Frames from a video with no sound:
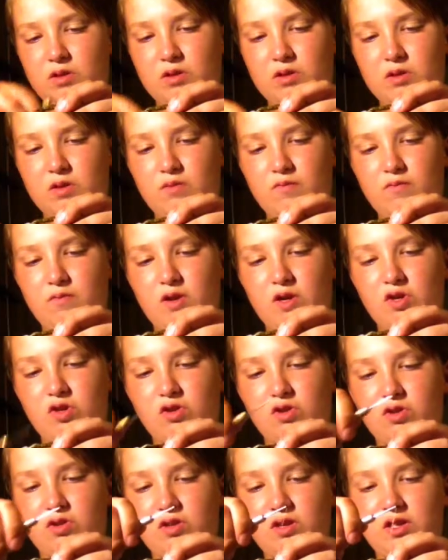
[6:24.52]
and make
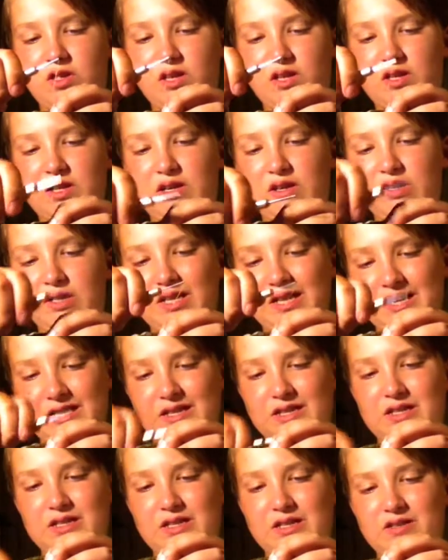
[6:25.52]
sure you get that down tight.
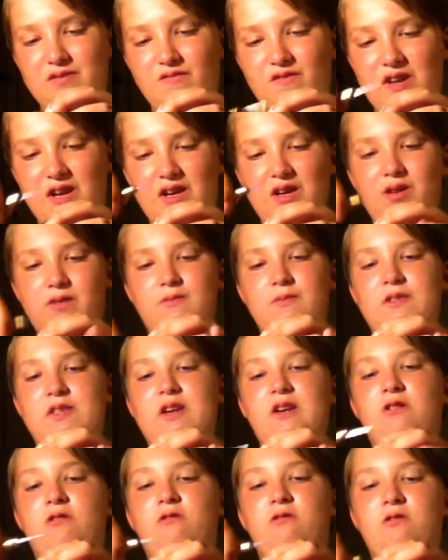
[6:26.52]
Because if that comes
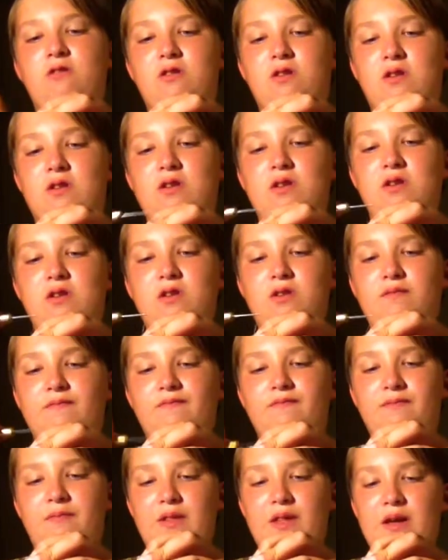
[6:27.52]
out,
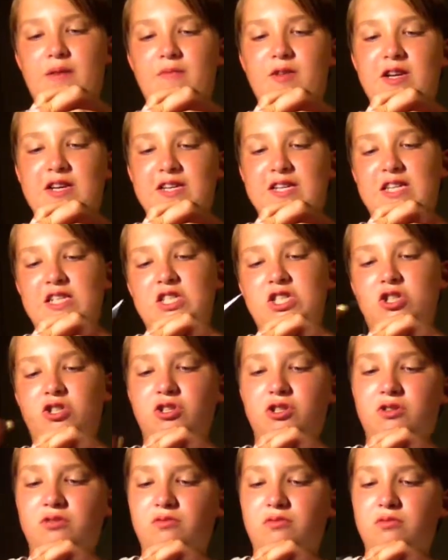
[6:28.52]
I mean, I guess you
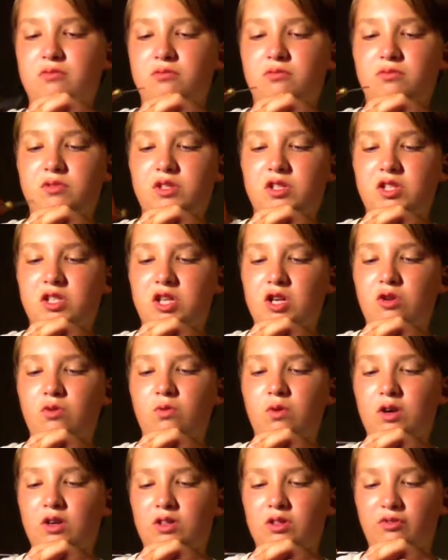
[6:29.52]
could still
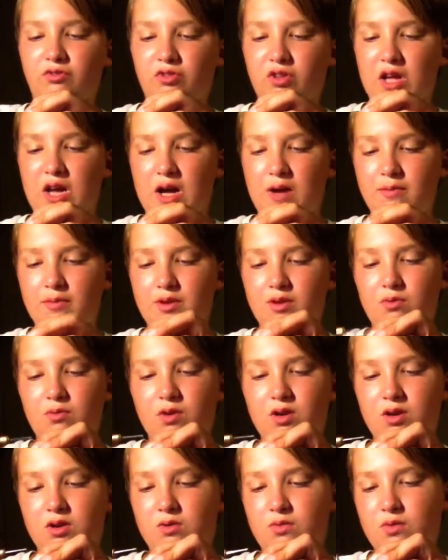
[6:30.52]
work the fly, but it
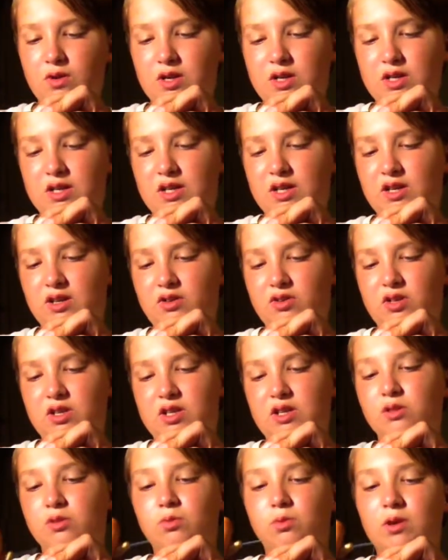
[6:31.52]
wouldn't work nearly
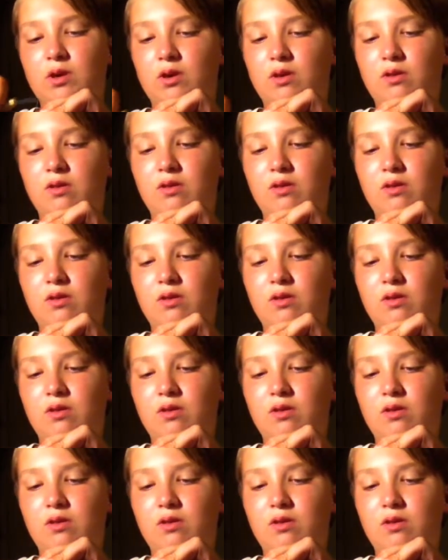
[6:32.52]
as well.